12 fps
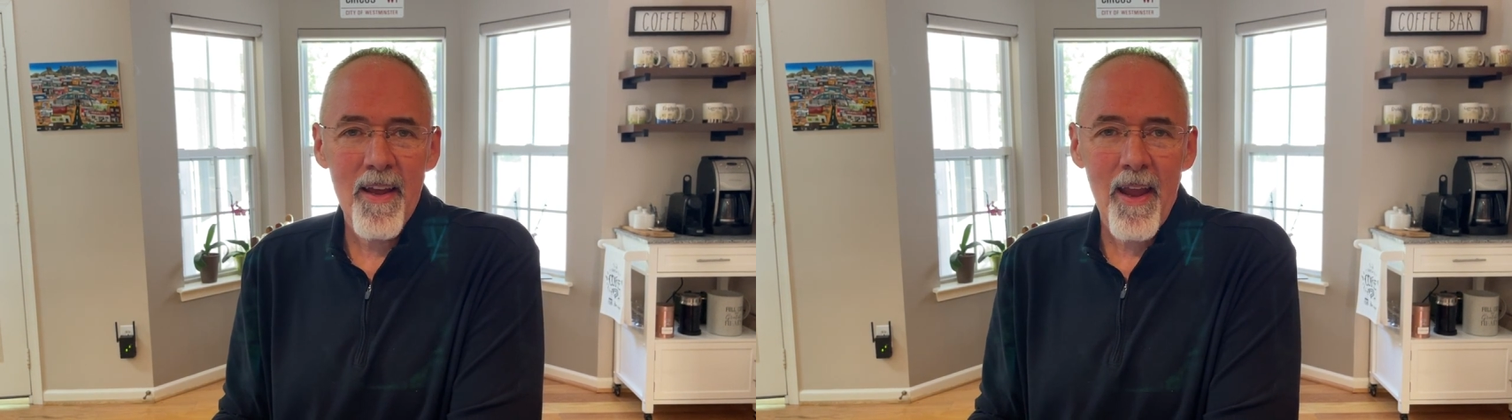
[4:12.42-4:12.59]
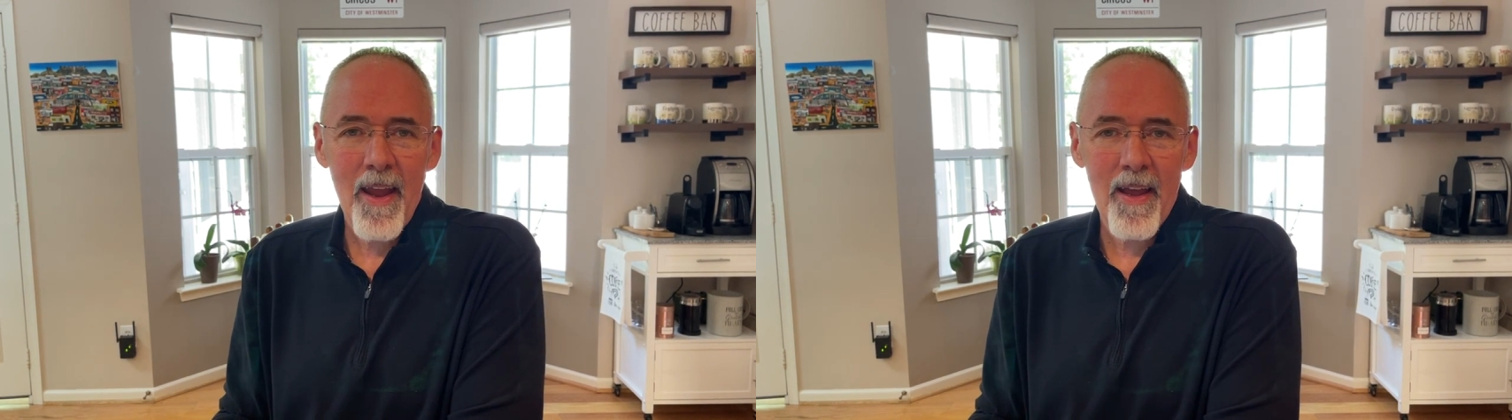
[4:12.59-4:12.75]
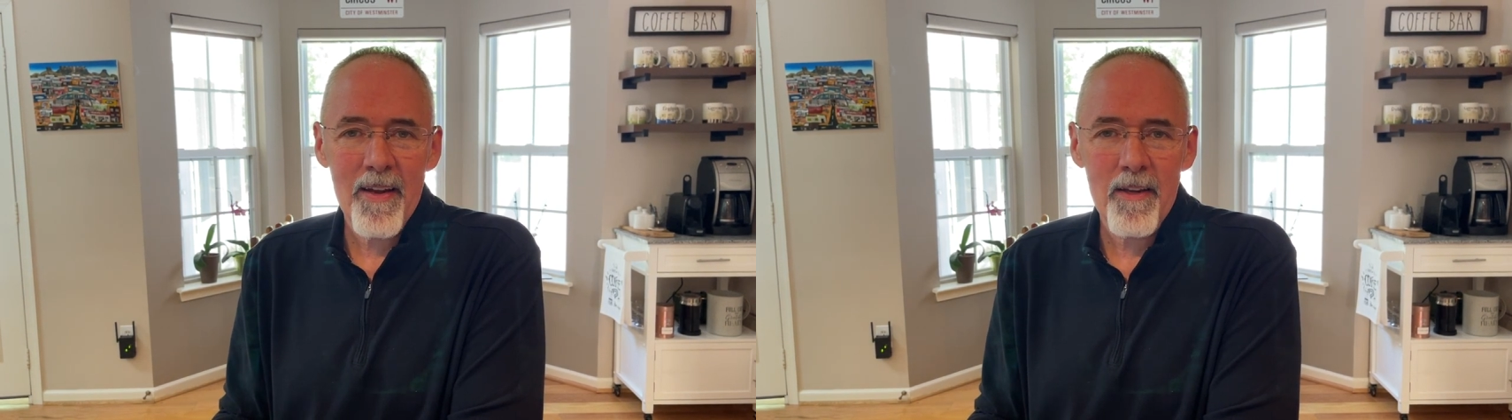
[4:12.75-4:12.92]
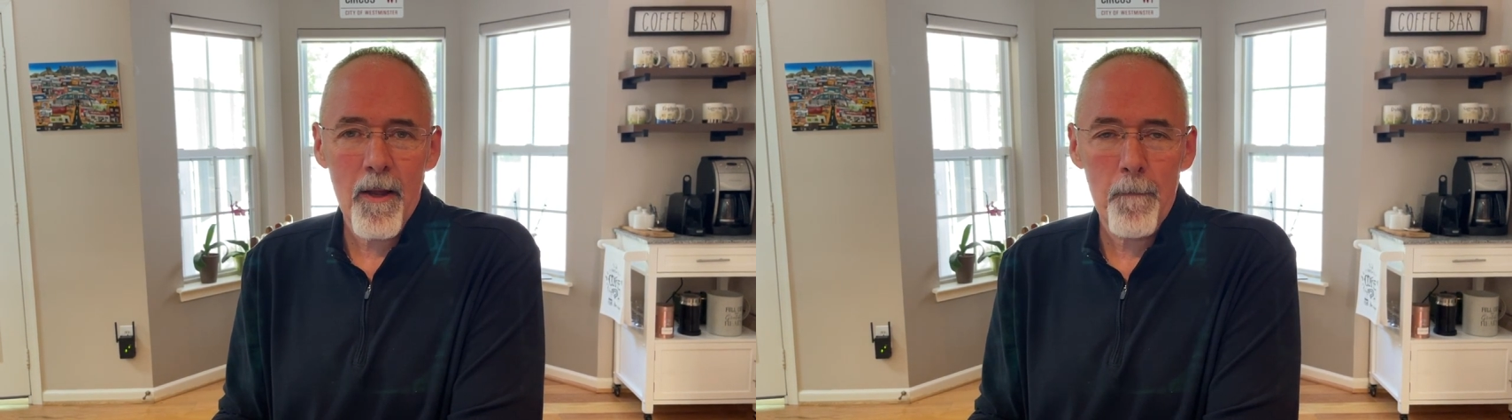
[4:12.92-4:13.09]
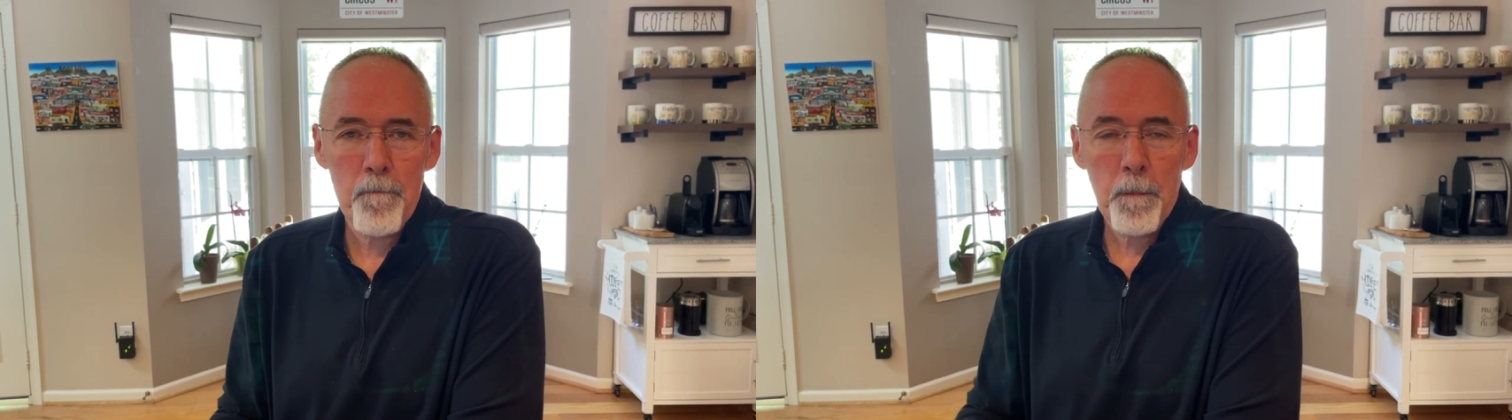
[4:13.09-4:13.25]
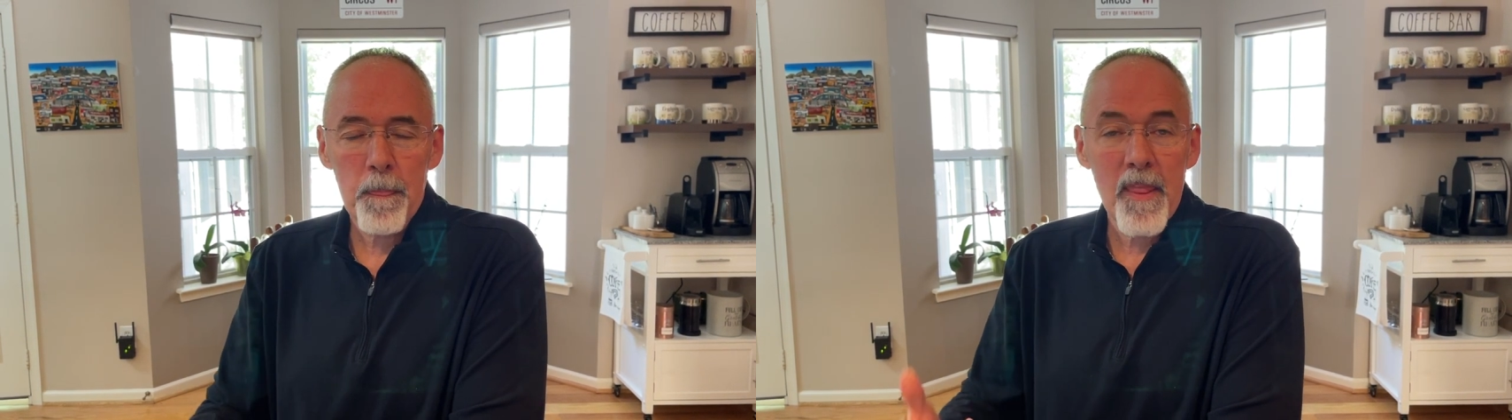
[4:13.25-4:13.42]

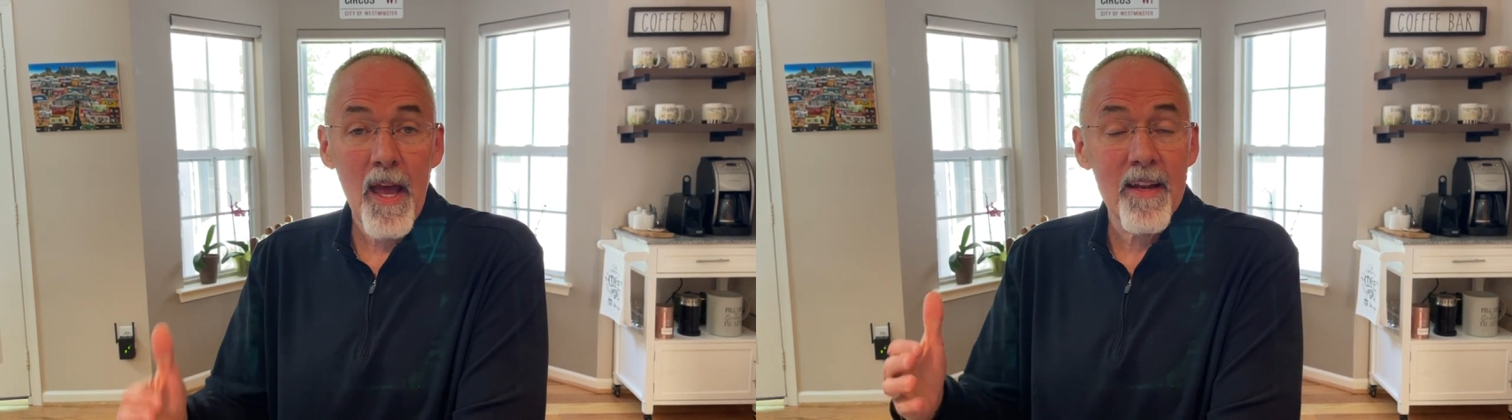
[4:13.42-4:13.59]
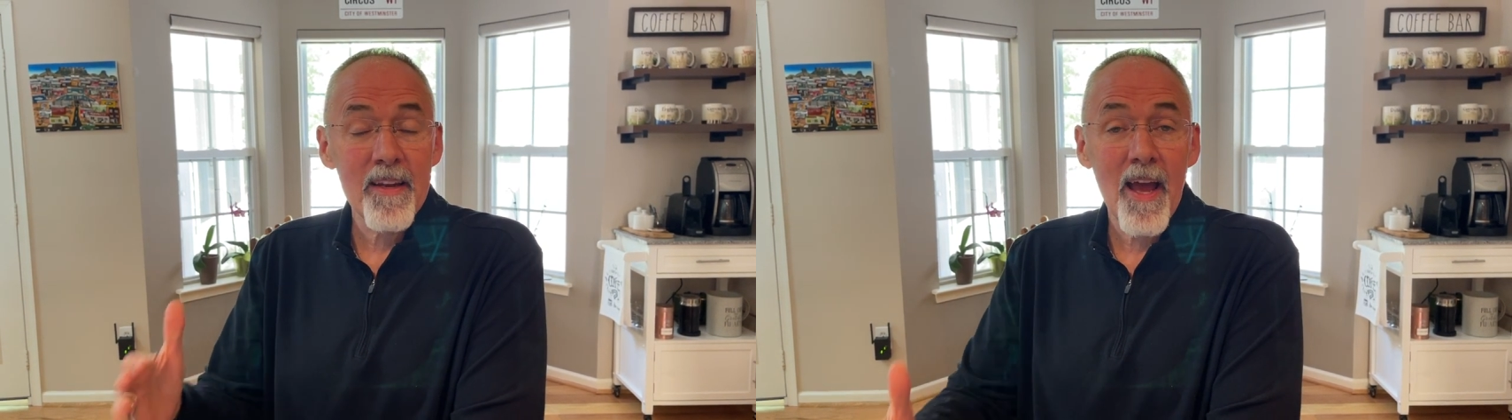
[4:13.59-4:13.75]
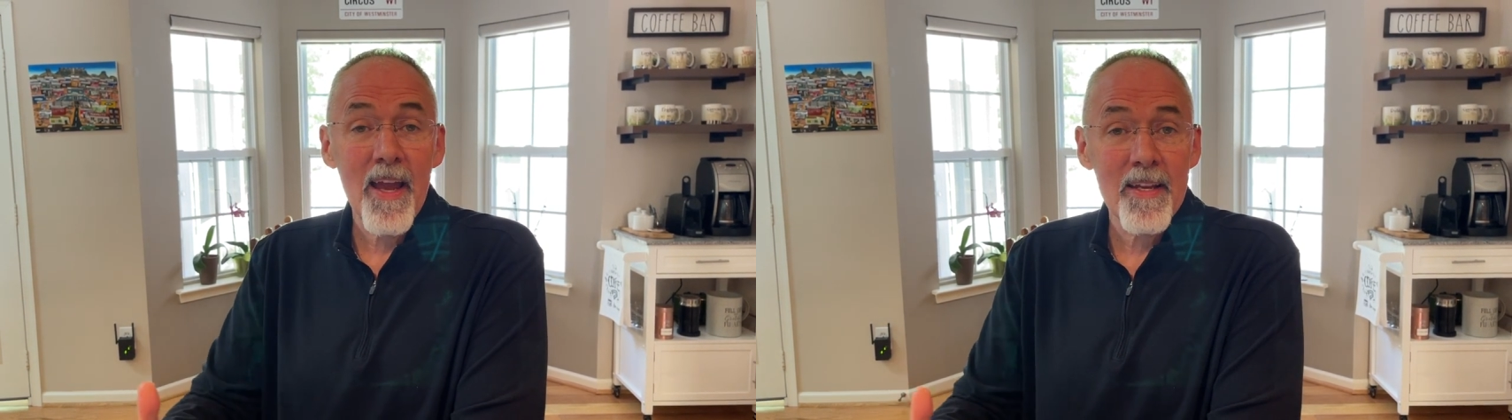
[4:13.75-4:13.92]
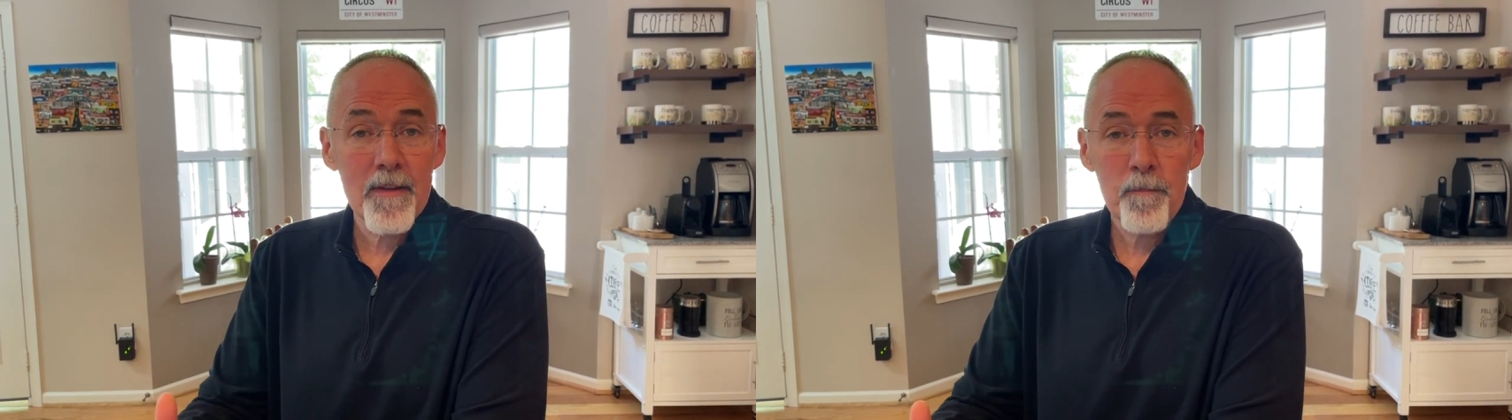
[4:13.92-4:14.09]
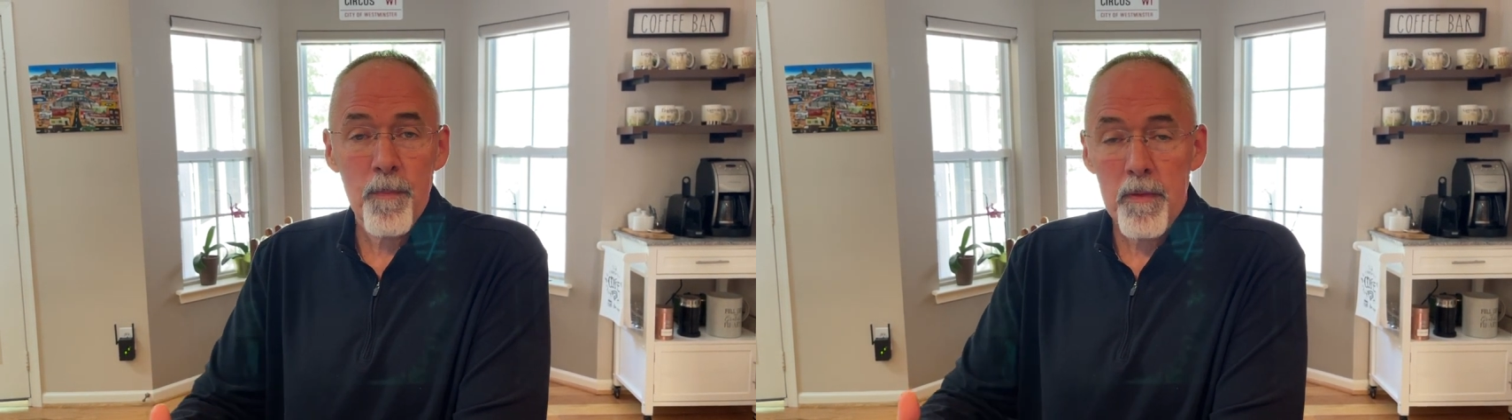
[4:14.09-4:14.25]
And that night,